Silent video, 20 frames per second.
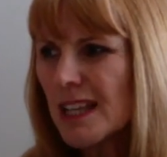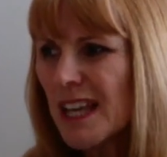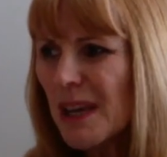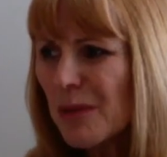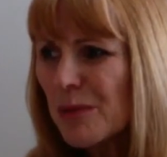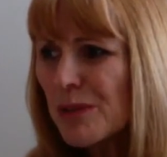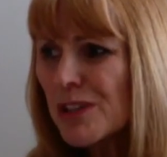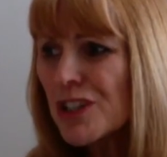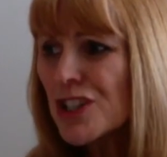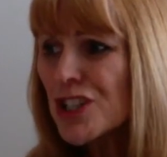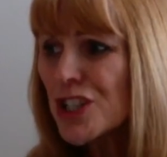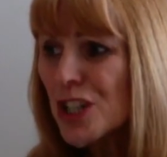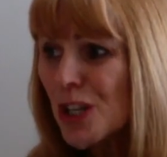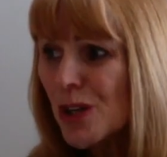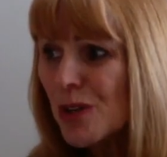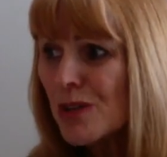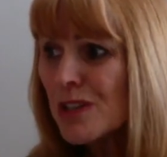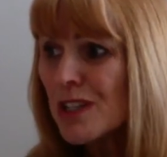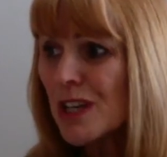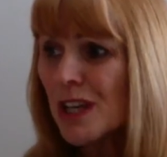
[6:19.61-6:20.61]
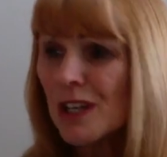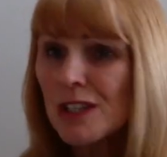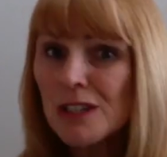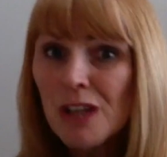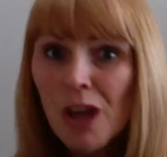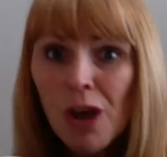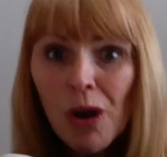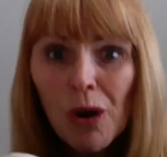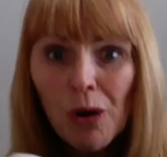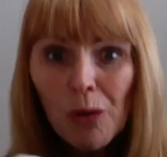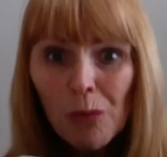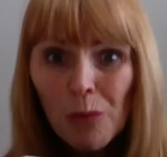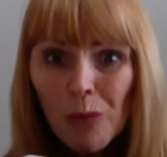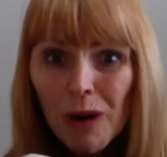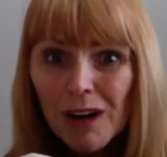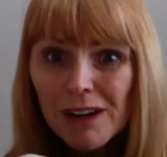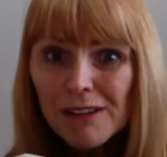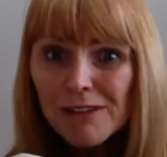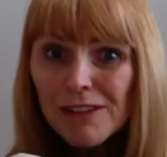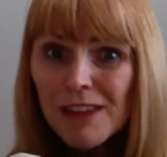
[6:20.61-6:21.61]
It was Judas,
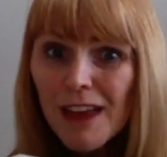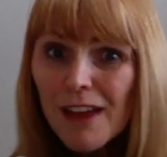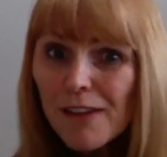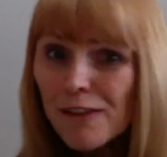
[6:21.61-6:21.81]
one of their